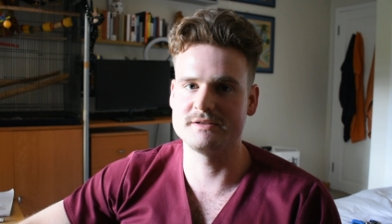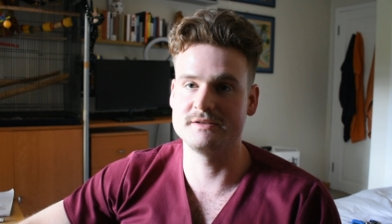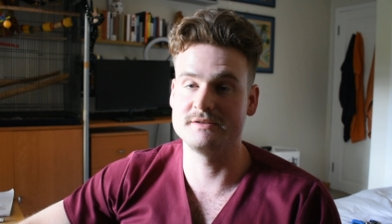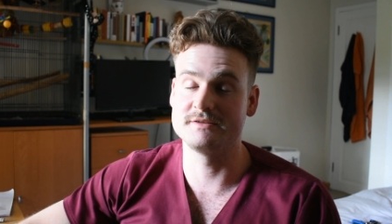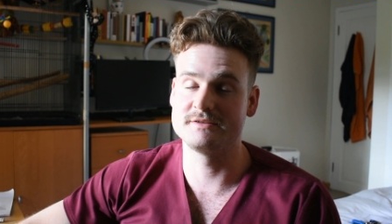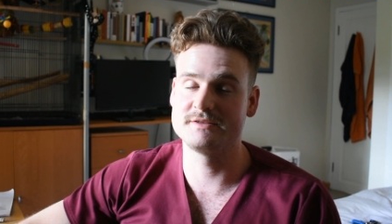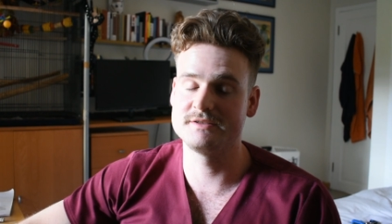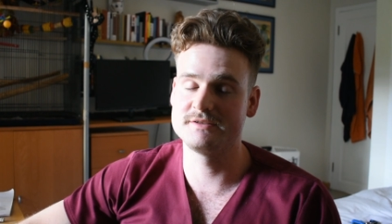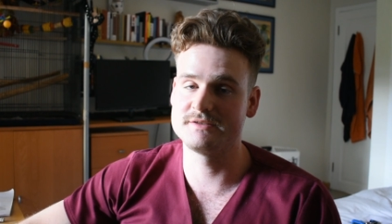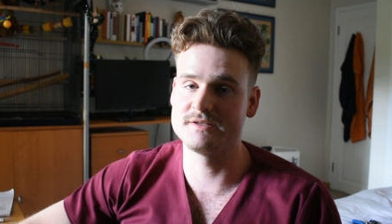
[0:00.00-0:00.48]
and
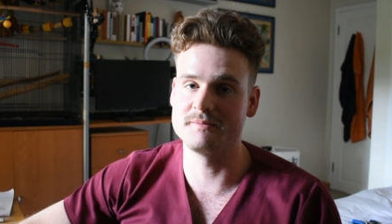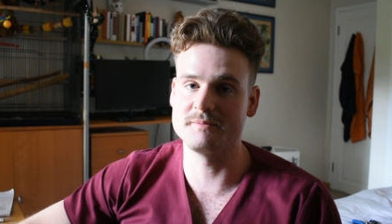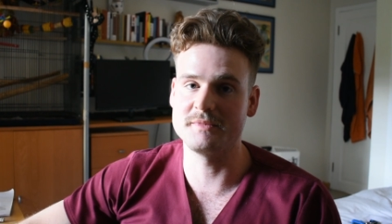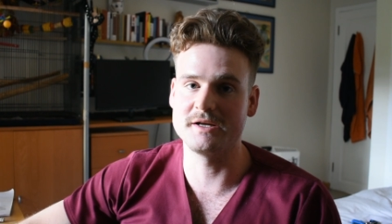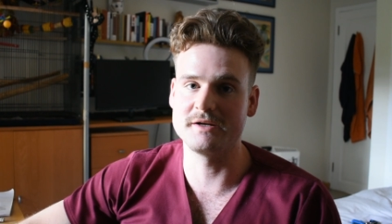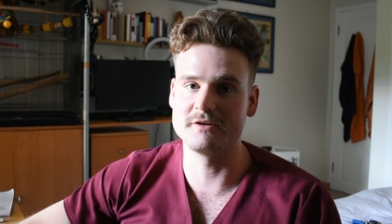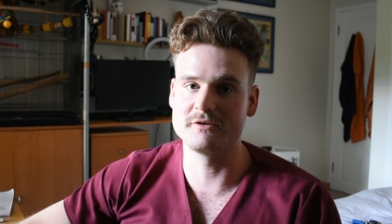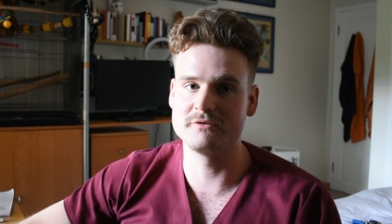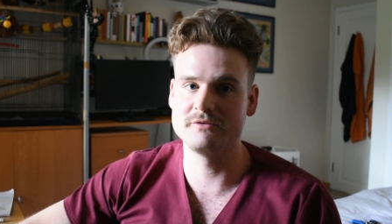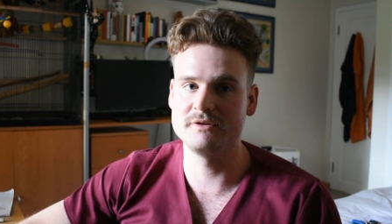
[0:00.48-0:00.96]

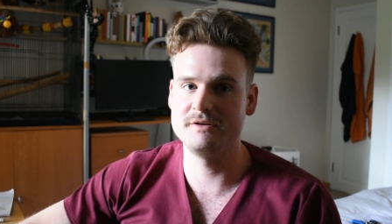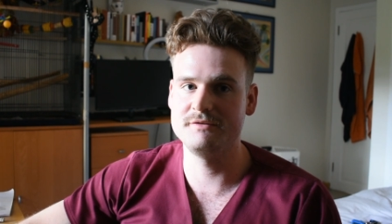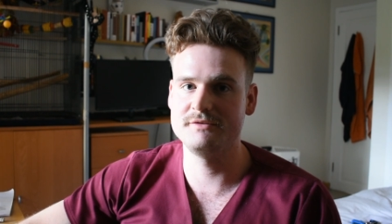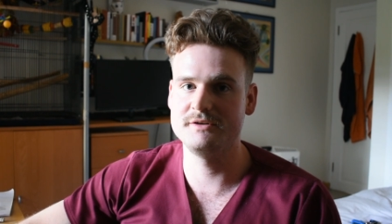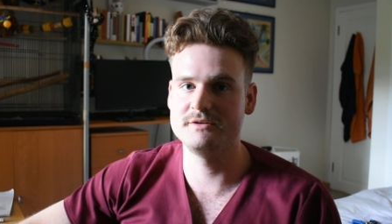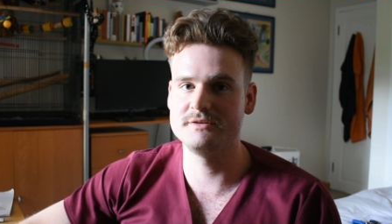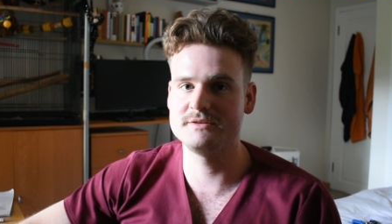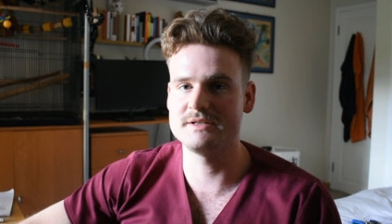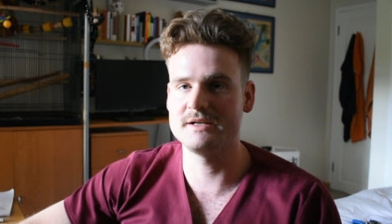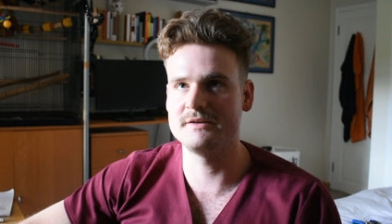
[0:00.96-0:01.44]
systematic
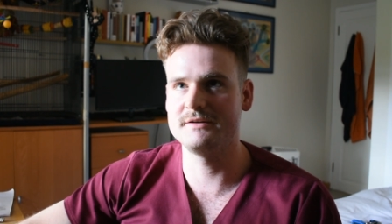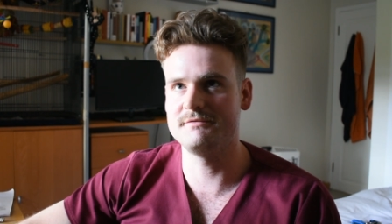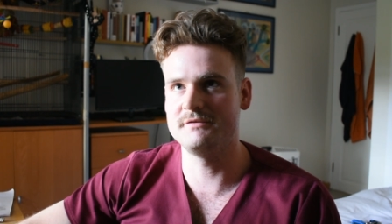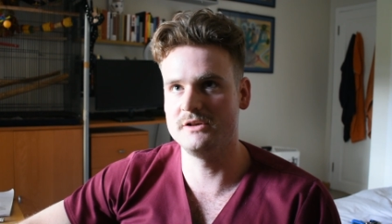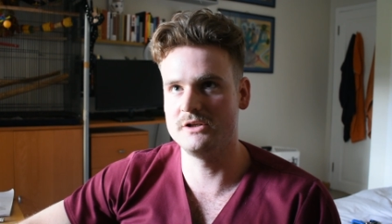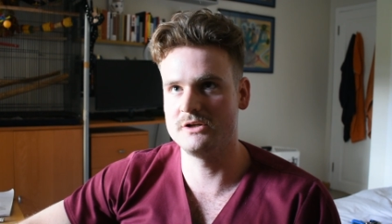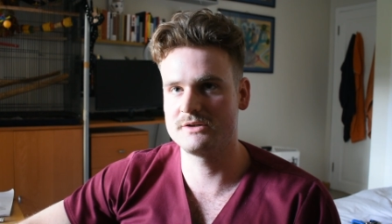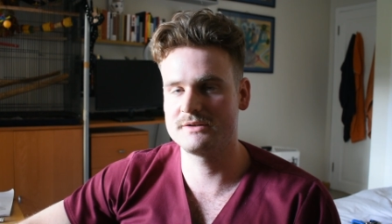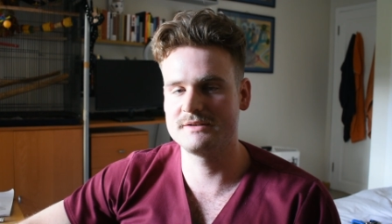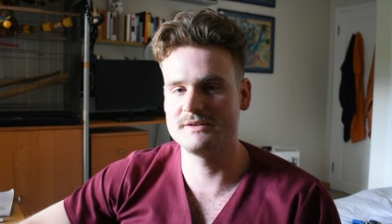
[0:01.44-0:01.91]
reviews have
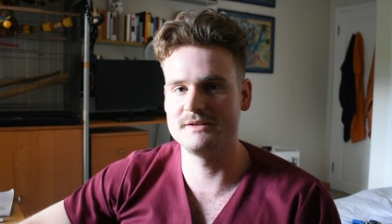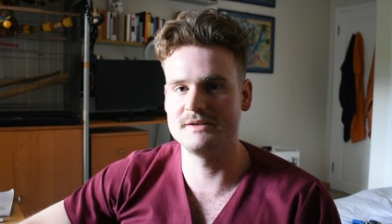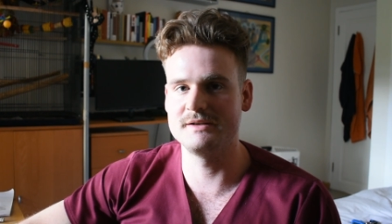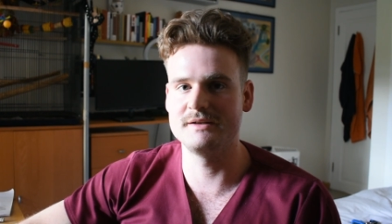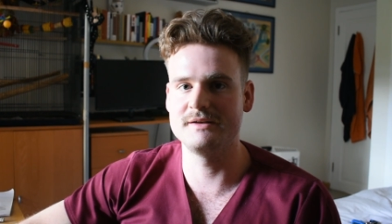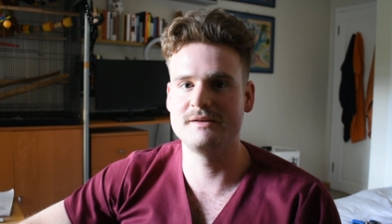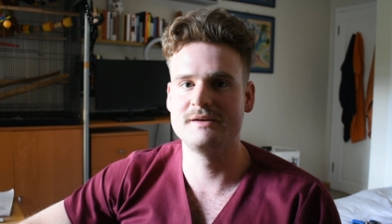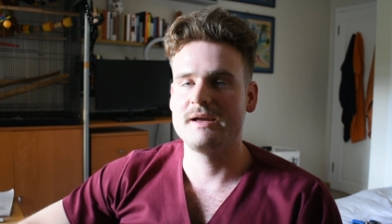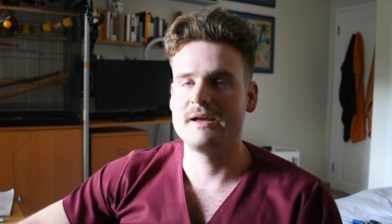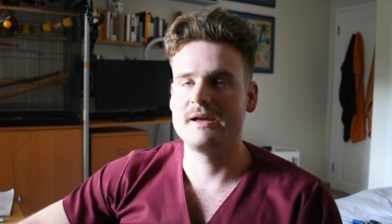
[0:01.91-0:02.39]
looked at it,